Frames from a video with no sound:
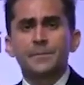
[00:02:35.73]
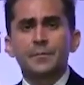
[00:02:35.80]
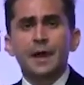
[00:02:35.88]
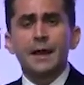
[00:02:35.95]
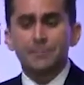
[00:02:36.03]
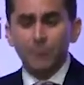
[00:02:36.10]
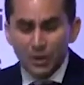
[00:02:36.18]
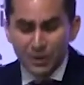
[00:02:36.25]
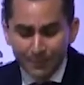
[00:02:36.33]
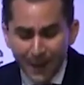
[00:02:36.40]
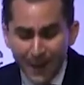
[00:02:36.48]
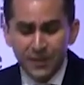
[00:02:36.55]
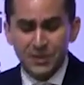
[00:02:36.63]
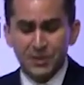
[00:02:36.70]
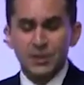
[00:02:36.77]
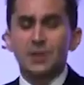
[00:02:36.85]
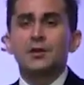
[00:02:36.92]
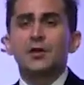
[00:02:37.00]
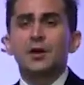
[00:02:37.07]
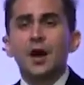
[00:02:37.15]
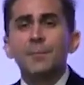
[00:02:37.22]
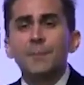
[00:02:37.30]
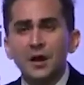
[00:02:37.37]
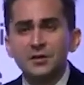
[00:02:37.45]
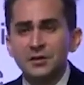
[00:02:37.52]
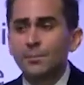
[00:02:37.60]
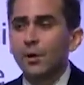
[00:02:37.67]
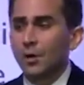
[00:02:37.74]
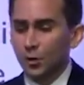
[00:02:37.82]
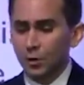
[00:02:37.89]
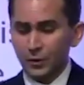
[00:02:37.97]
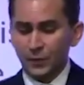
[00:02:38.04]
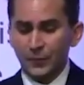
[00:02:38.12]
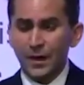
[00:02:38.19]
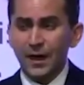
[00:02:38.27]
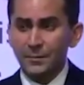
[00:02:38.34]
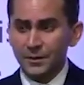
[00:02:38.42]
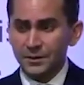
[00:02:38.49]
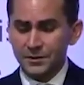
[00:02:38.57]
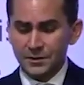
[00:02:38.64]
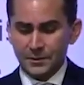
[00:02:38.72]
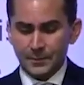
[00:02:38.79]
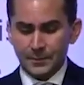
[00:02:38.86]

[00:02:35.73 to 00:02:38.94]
and prosperity among smallholder farmers.